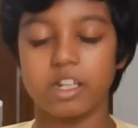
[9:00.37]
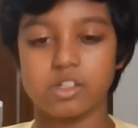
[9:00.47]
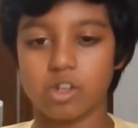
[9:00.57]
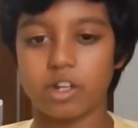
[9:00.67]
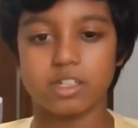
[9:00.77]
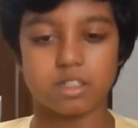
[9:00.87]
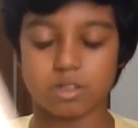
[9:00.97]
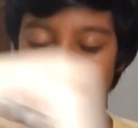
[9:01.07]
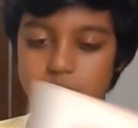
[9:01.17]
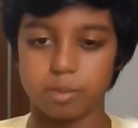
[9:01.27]
enjoy as a
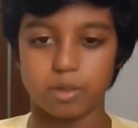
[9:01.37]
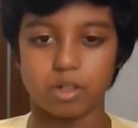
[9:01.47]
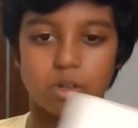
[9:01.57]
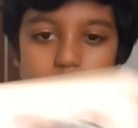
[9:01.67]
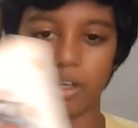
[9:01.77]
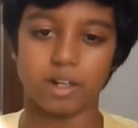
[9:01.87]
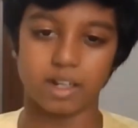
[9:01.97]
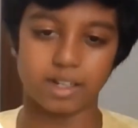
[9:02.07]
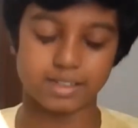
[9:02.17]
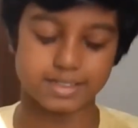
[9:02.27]
storybook, or
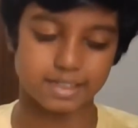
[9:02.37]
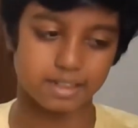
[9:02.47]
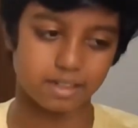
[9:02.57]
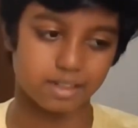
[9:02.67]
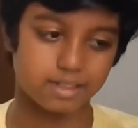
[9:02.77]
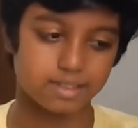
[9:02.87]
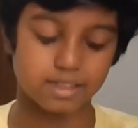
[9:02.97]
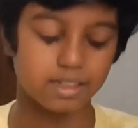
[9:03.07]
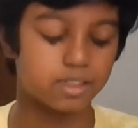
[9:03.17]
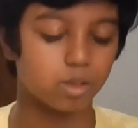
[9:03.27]
as
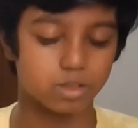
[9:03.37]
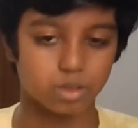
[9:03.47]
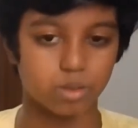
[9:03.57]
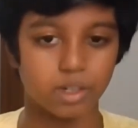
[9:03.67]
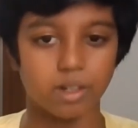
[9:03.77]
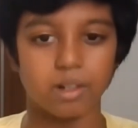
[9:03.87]
it's also